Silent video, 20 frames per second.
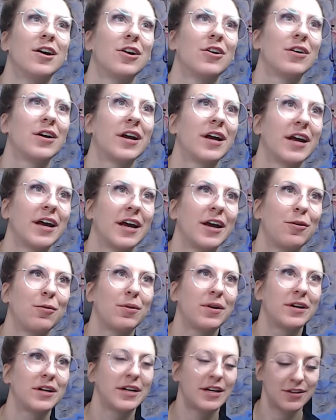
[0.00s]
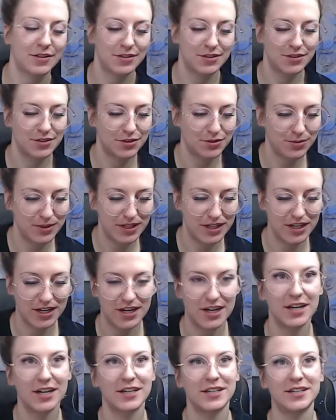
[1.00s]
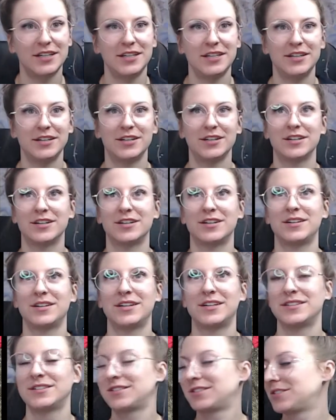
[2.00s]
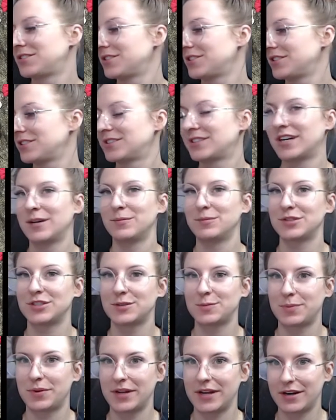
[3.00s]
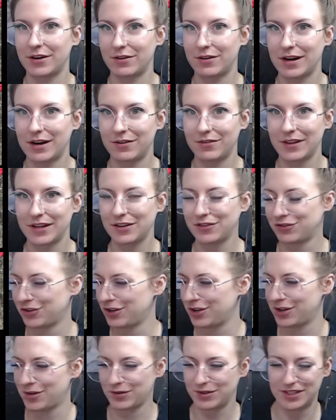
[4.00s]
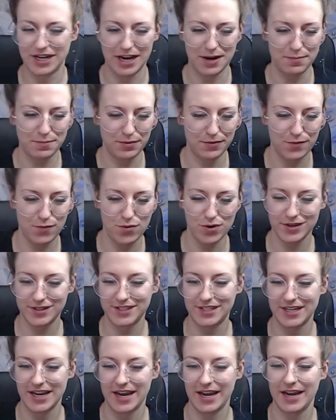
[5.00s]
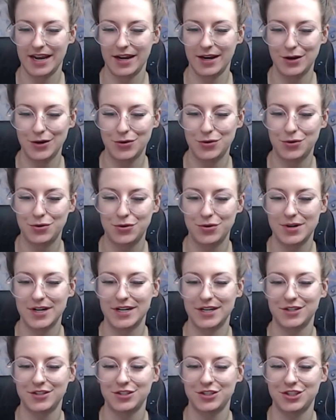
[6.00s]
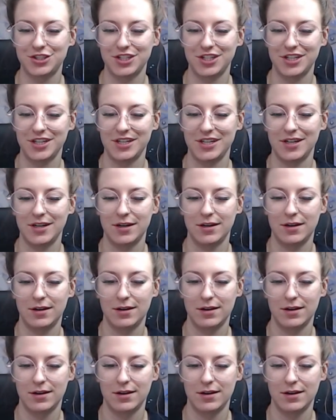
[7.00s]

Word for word: Okay, what else do we got here? Let's just I'm just playing around. Like look done before 10? Who is she?